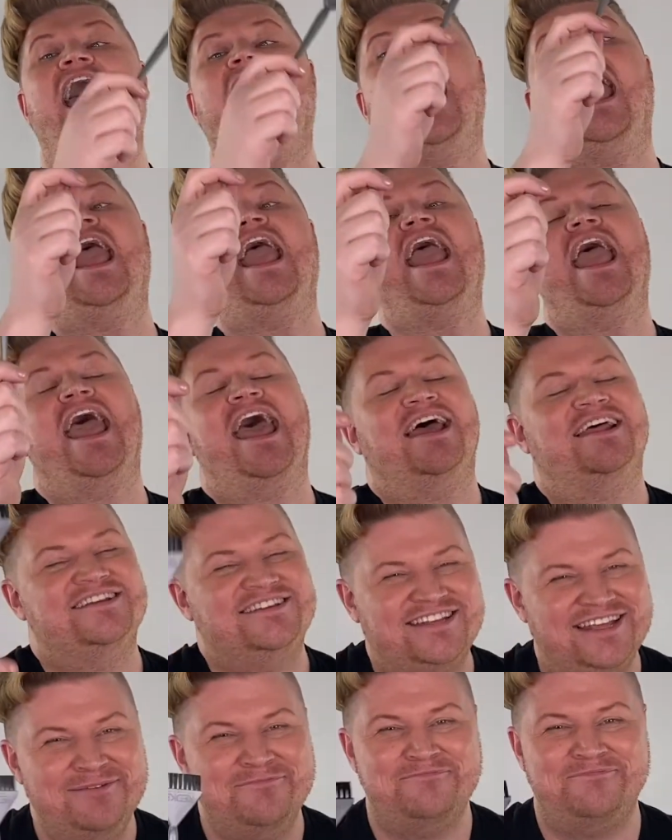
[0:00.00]
and
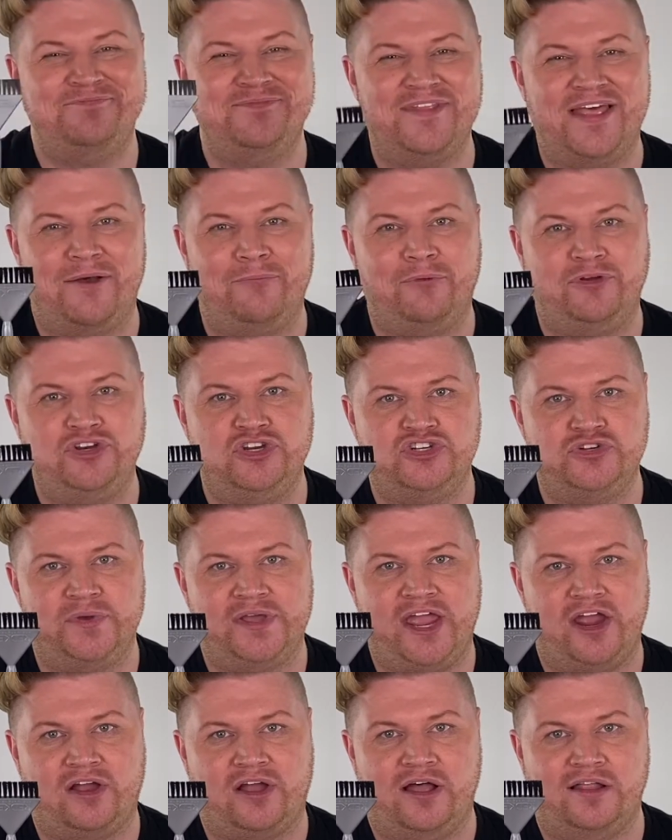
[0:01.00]
when you're doing
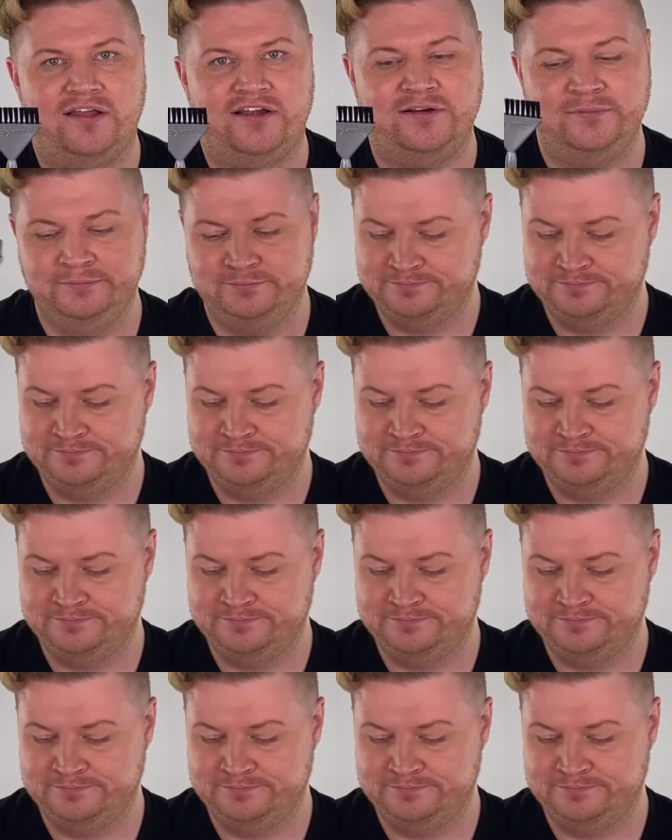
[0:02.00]
hair color.